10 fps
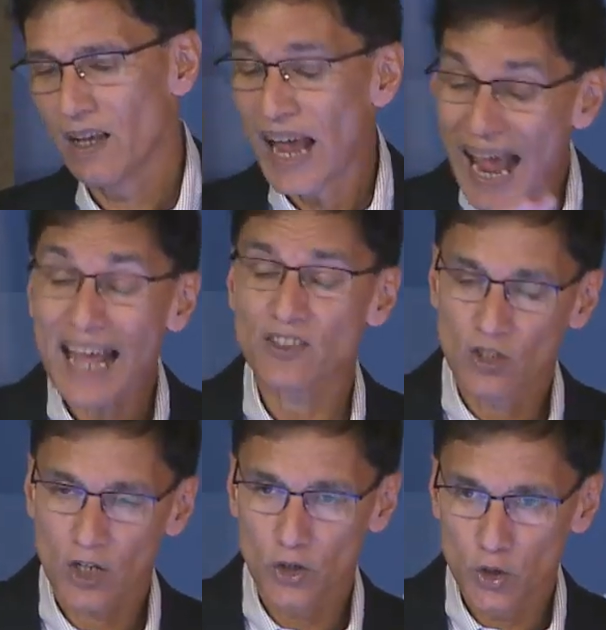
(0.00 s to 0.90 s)
has
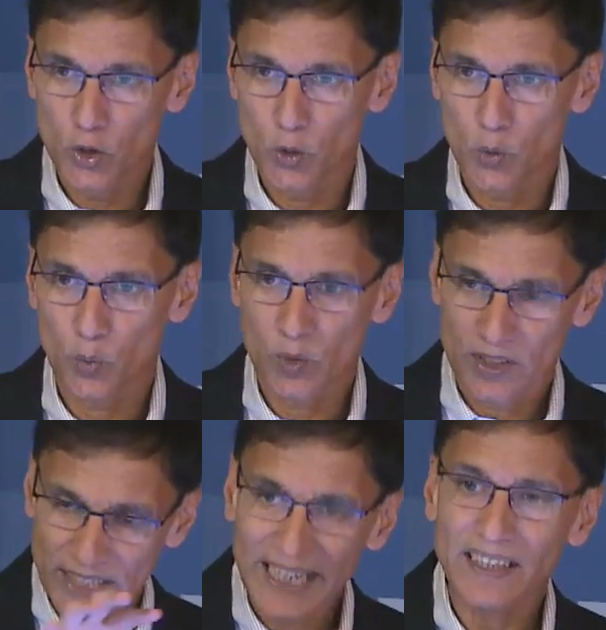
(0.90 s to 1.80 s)
got to do with
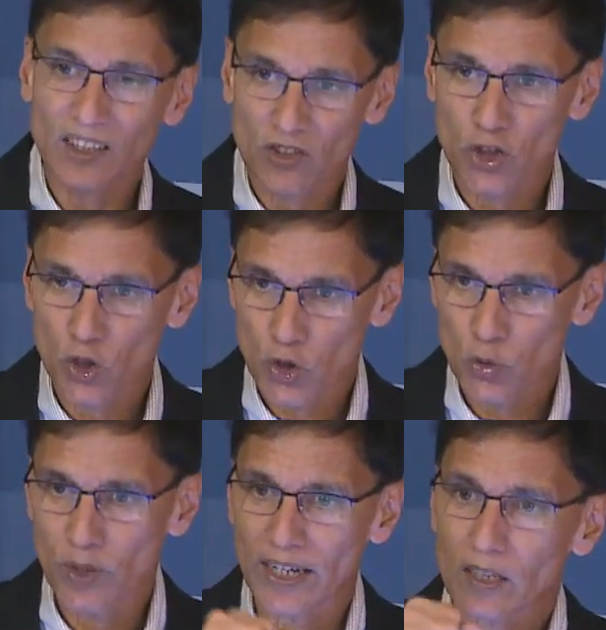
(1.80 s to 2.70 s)
taking that
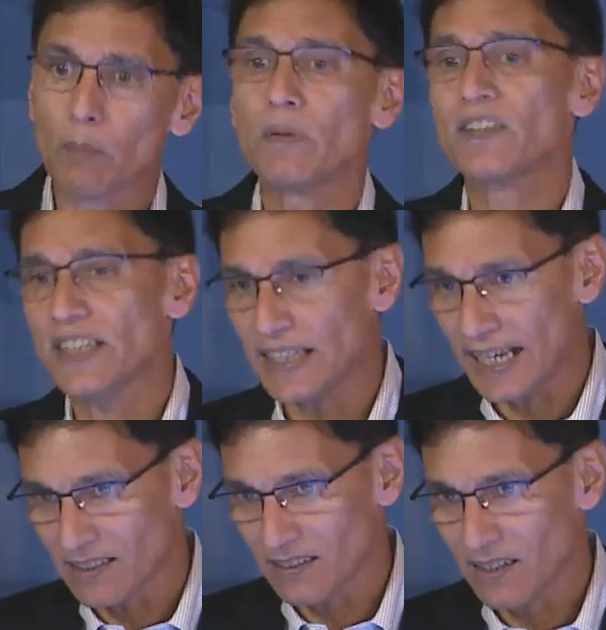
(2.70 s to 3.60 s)
CO2 and compressing
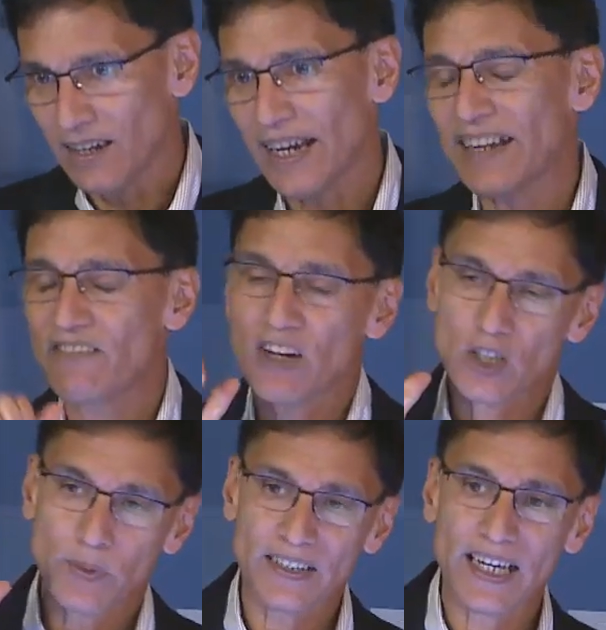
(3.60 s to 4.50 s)
that and
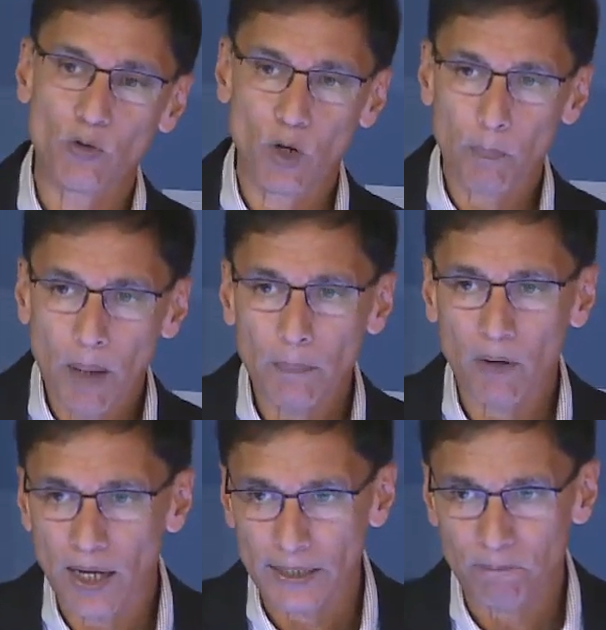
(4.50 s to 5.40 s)
transporting that over a
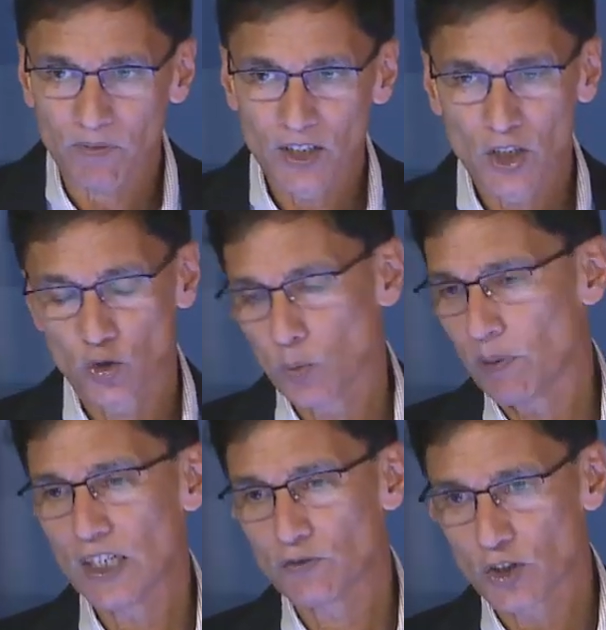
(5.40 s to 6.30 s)
pipeline to a
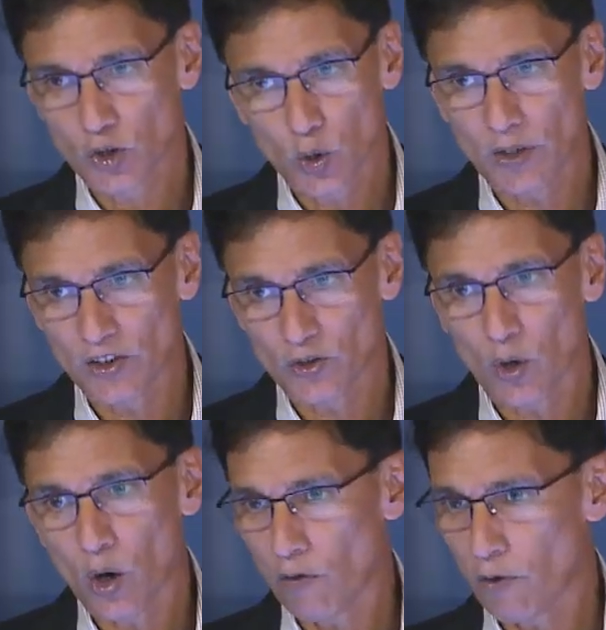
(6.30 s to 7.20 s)
place for storage
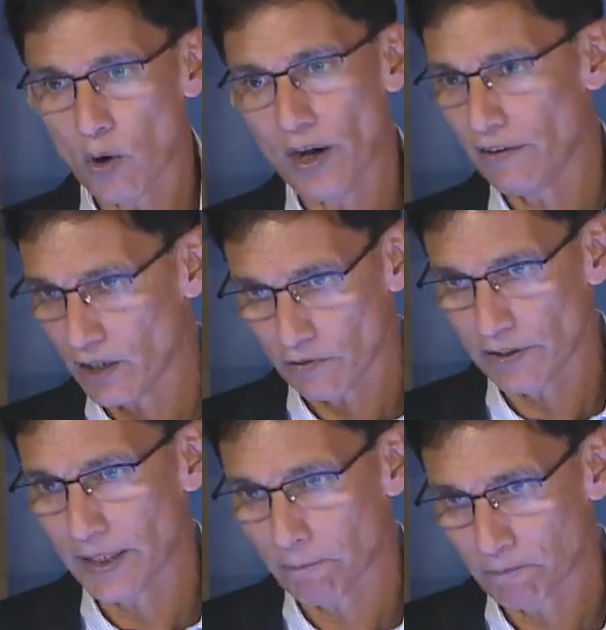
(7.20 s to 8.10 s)
or for oil
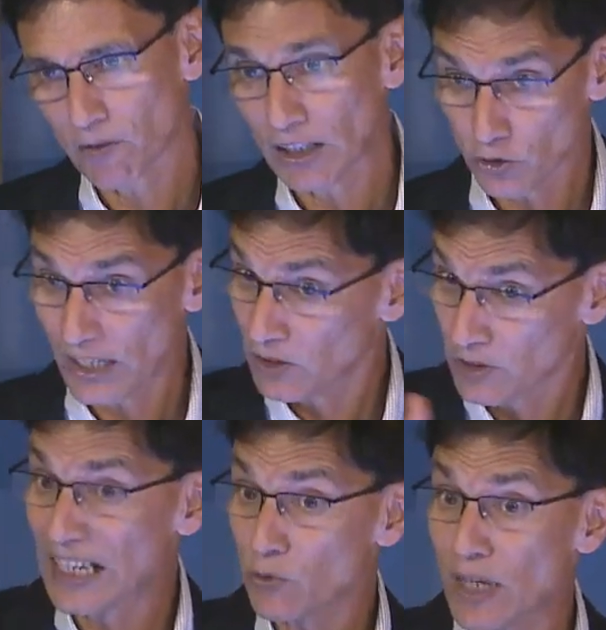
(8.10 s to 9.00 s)
recovery, right? So that's,
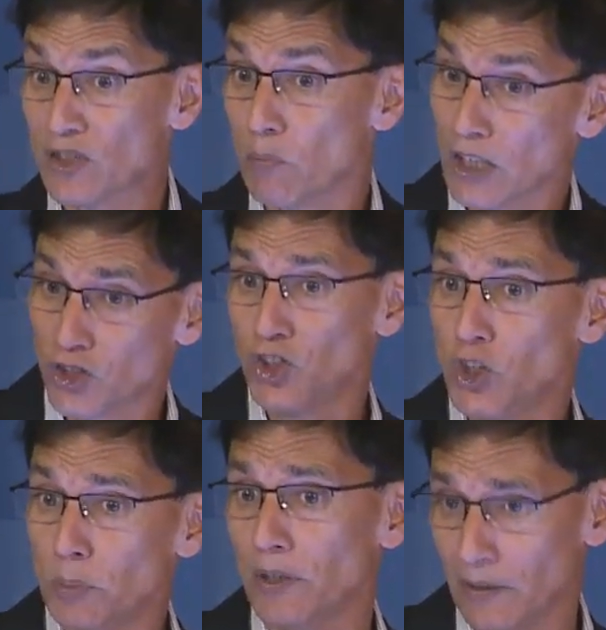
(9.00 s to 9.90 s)
that's why it's much
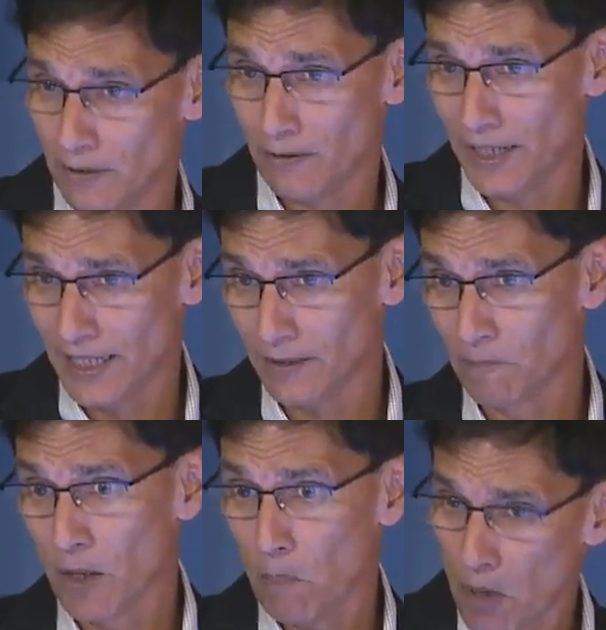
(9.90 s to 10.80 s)
cheaper, right?
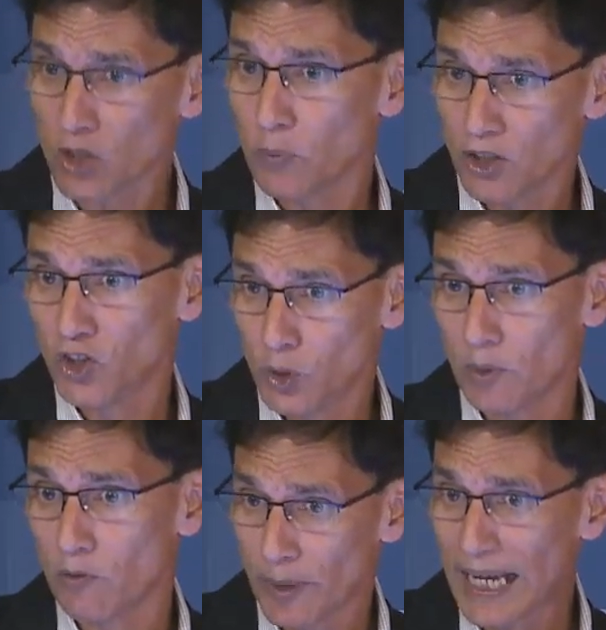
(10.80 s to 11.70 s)
Much, much
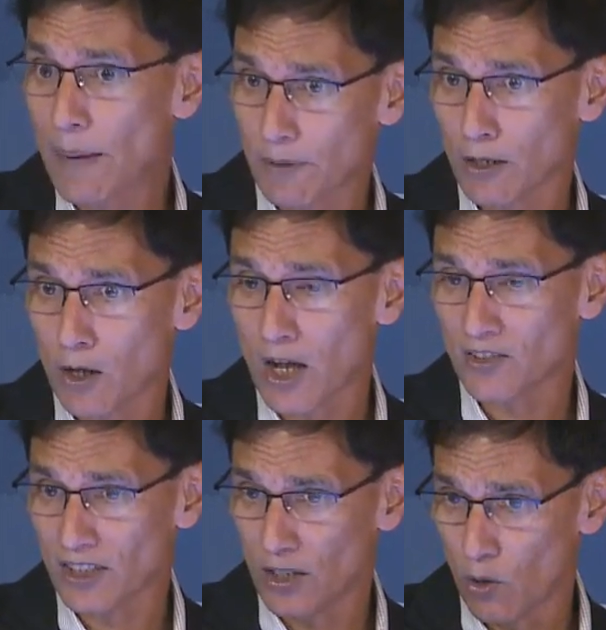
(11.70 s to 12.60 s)
cheaper from a capital
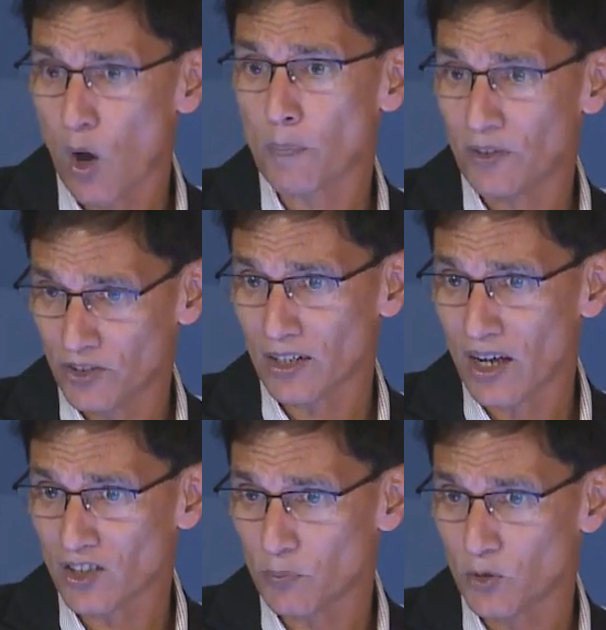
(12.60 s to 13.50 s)
cost and operational
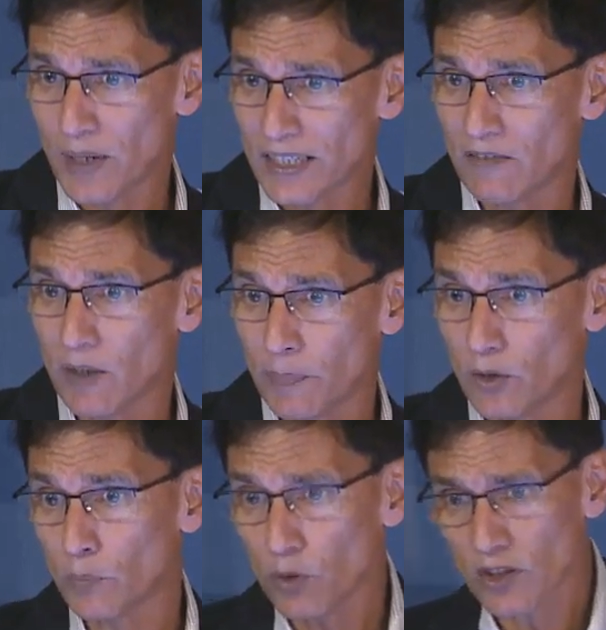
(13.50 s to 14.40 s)
cost perspective compared to
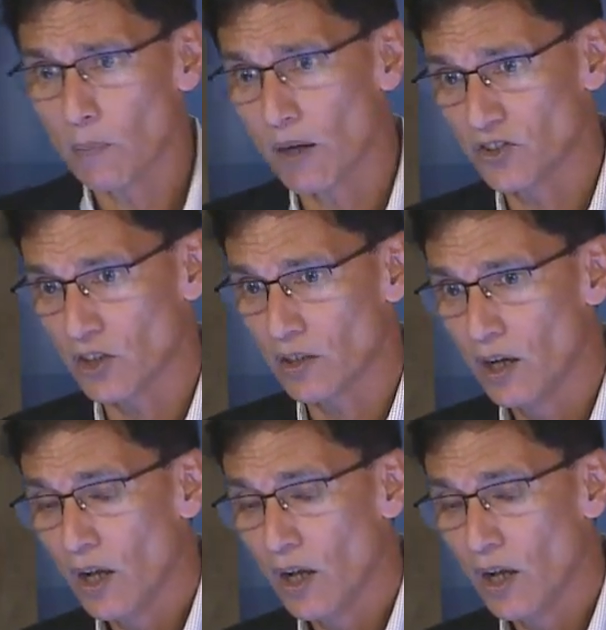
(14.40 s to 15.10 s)
post-combustion.